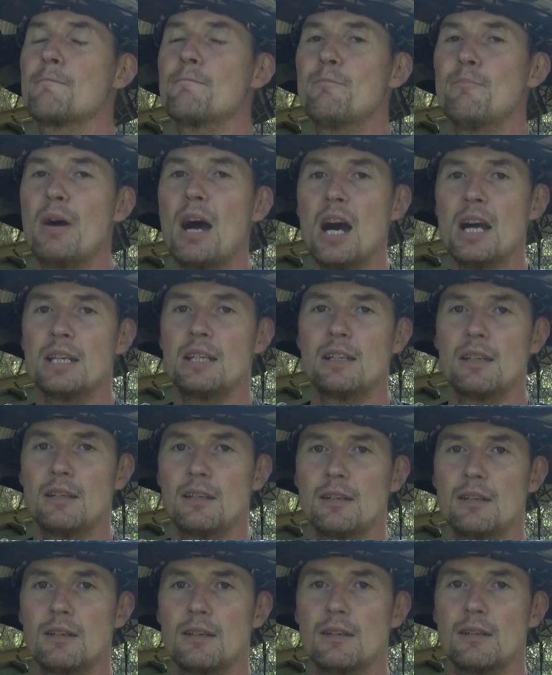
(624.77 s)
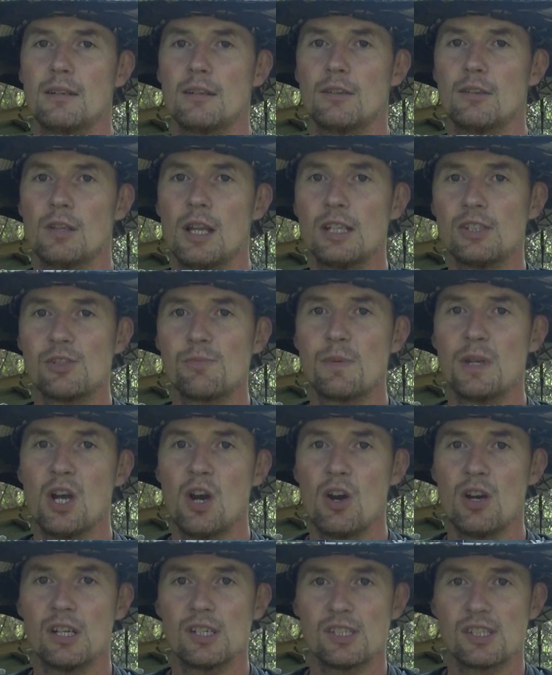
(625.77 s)
but let's be
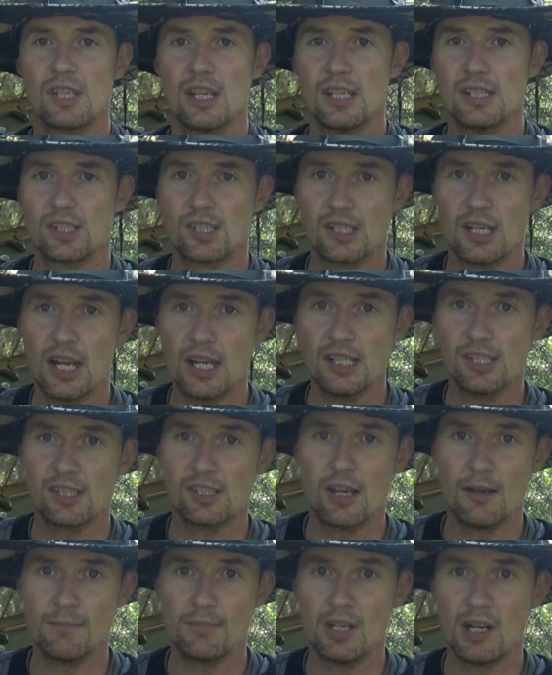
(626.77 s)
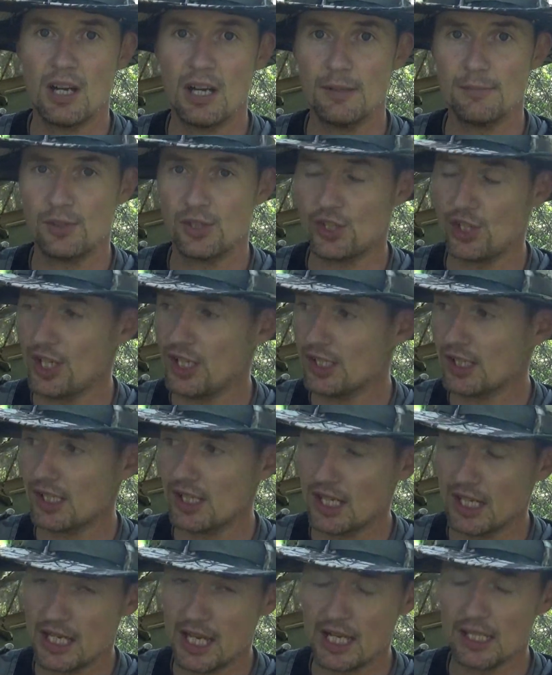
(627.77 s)
honest, it's nice sometimes just to
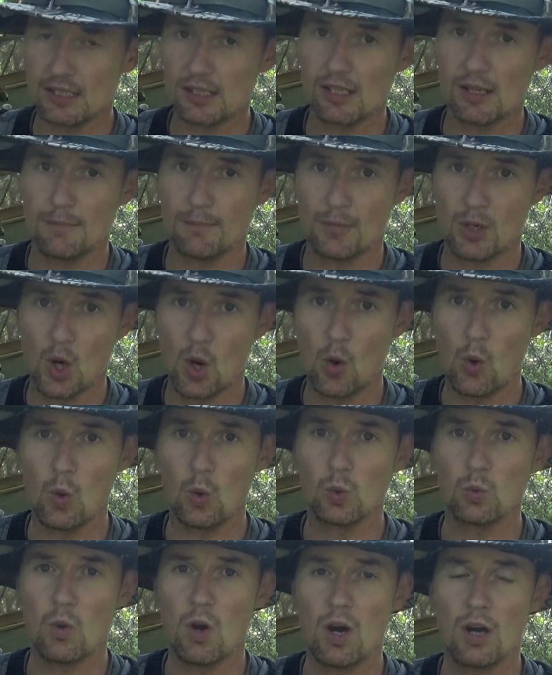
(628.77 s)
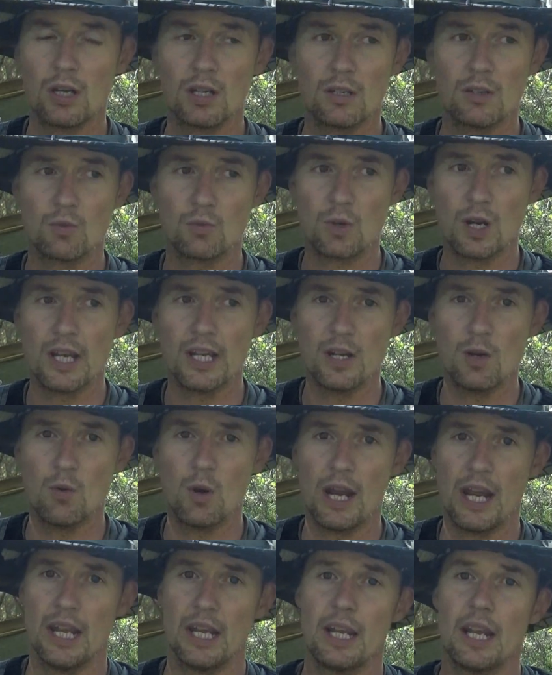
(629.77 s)
get some cold water right
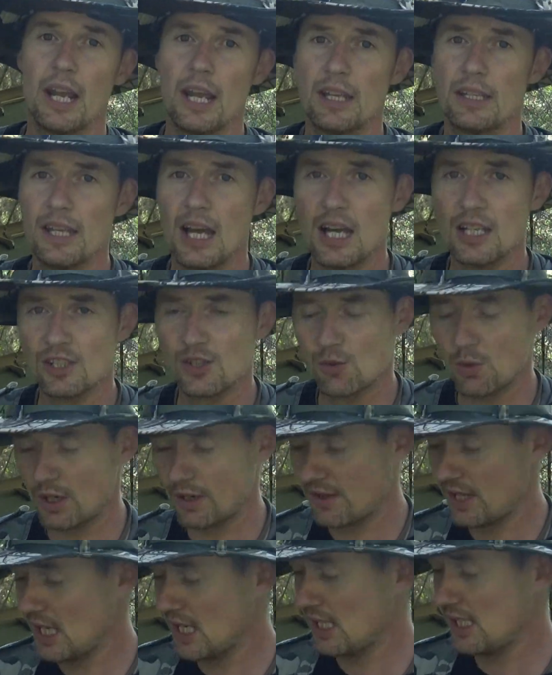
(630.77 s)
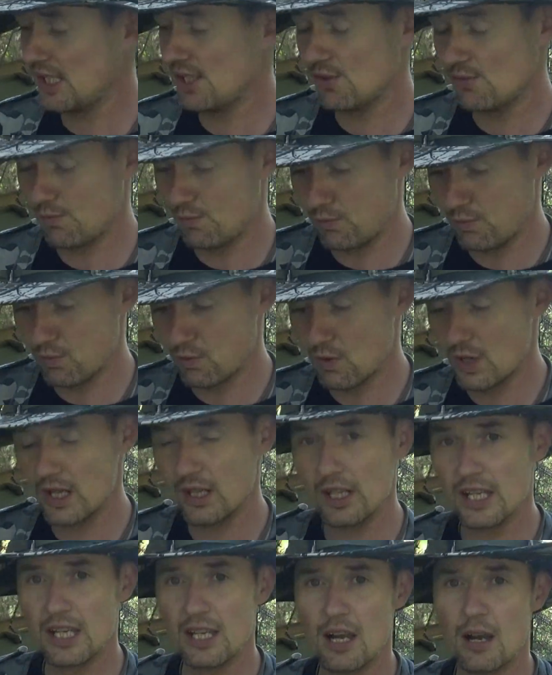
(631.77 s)
away, and that's where these
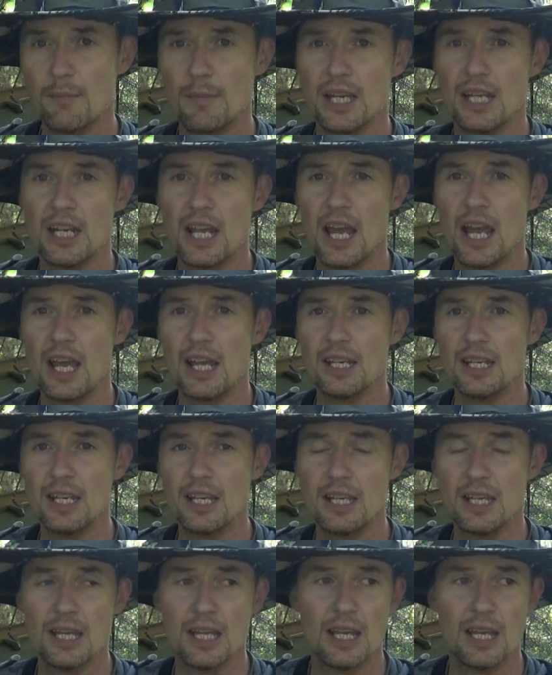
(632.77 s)
really come in handy.